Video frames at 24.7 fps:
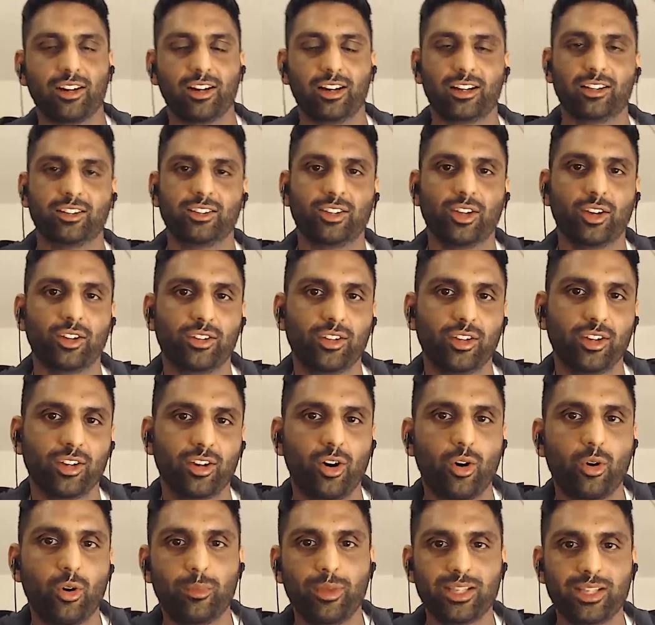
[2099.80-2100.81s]

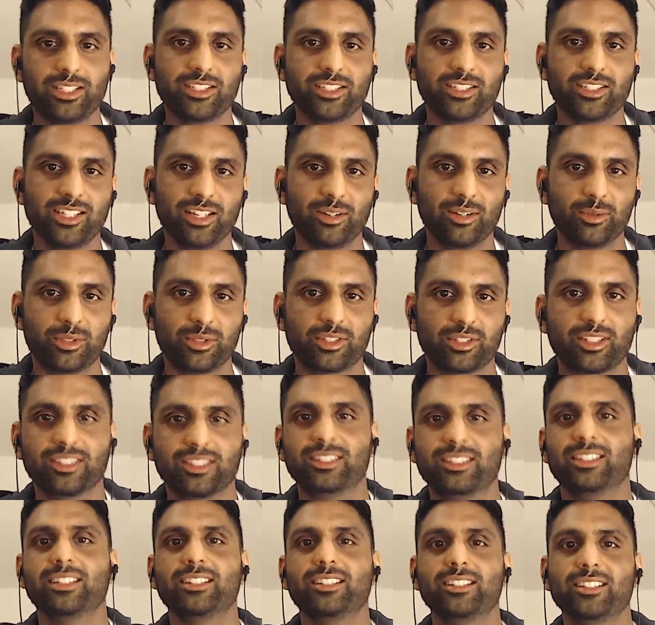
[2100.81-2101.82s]
the whole message there was
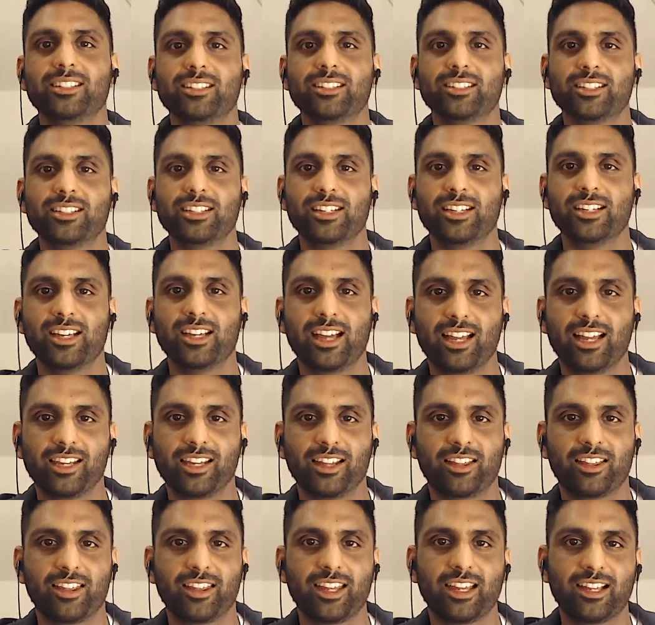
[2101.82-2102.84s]
consistency,
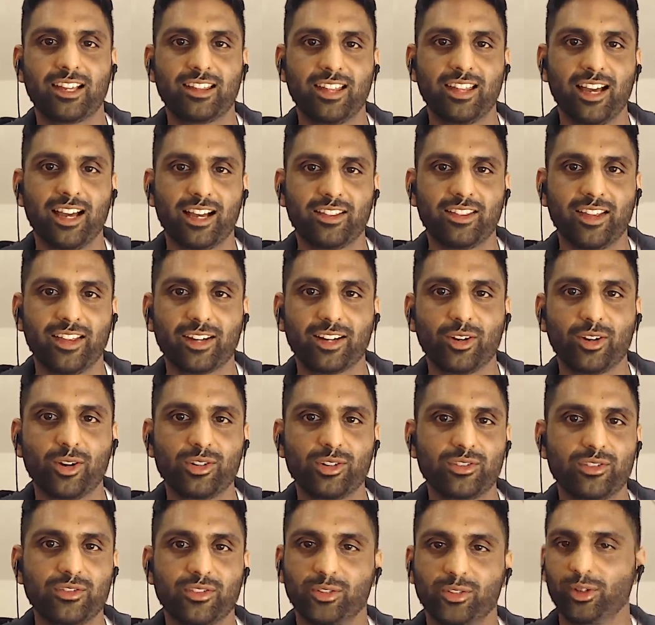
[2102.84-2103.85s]
and I think that that
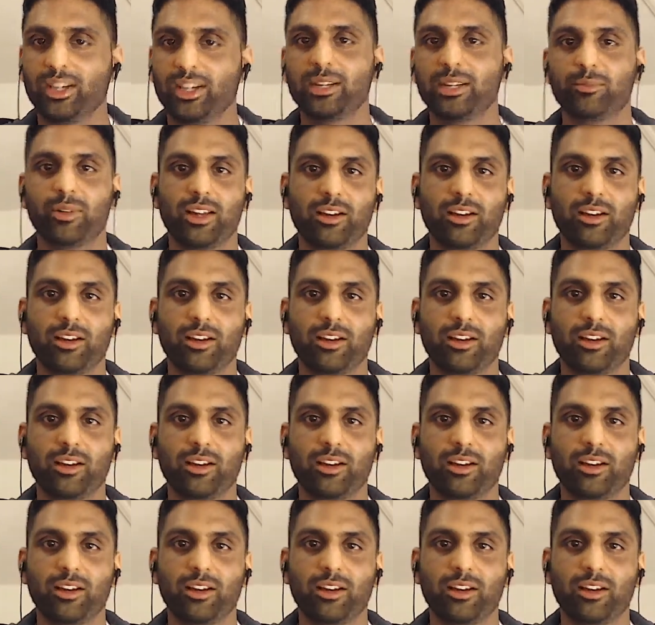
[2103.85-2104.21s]
goes for